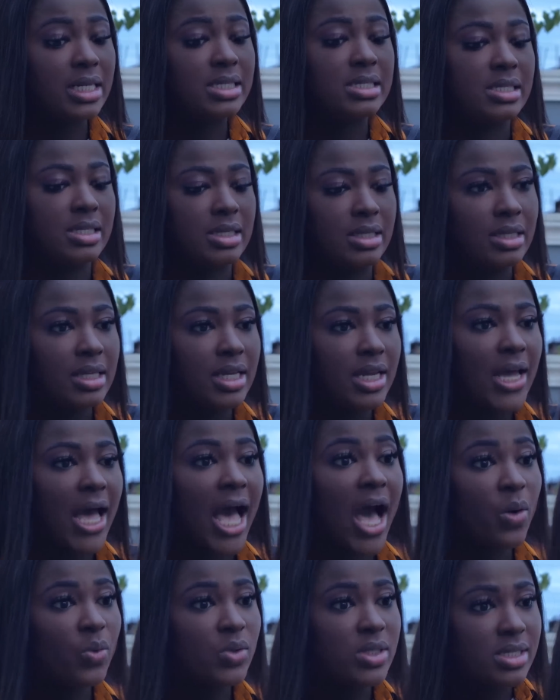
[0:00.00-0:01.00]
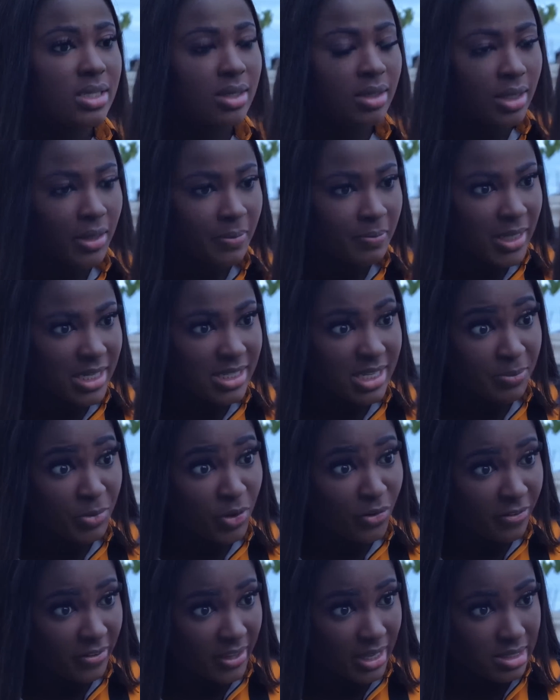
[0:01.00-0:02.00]
Listen, I will tell him that I'm
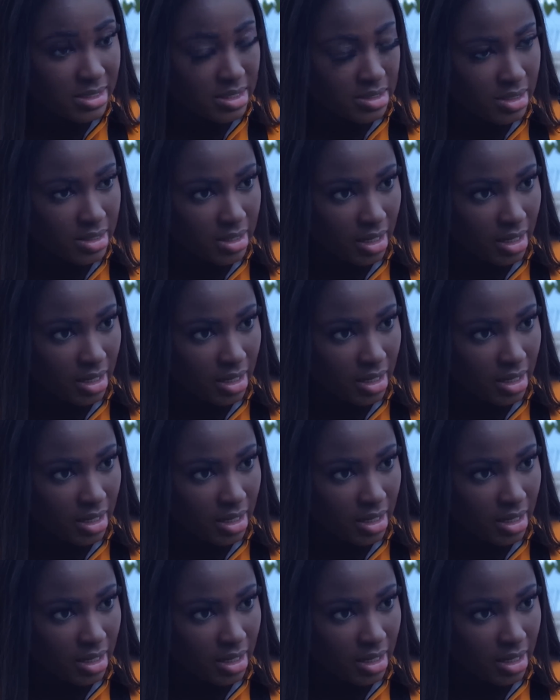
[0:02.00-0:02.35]
your fiancé's